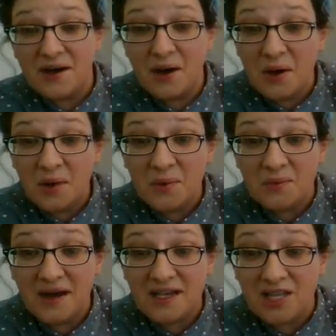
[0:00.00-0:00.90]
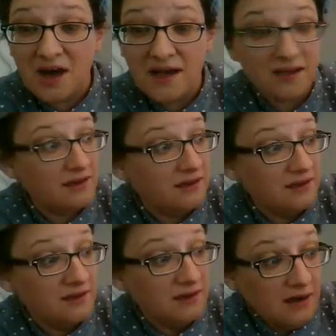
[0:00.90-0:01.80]
Uh-oh, I thought
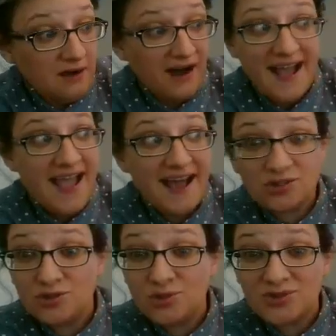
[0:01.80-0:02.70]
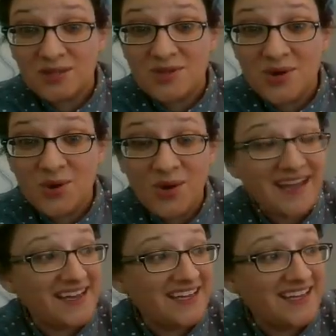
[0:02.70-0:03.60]
I had to do something
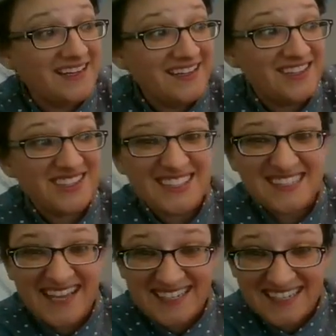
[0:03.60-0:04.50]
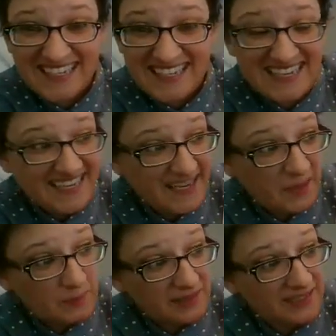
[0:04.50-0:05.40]
quick. The snake's gonna get
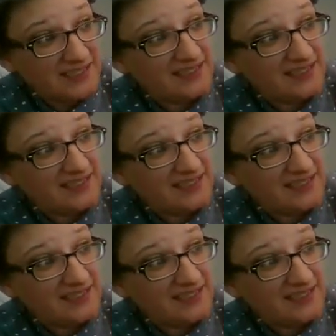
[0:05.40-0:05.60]
him.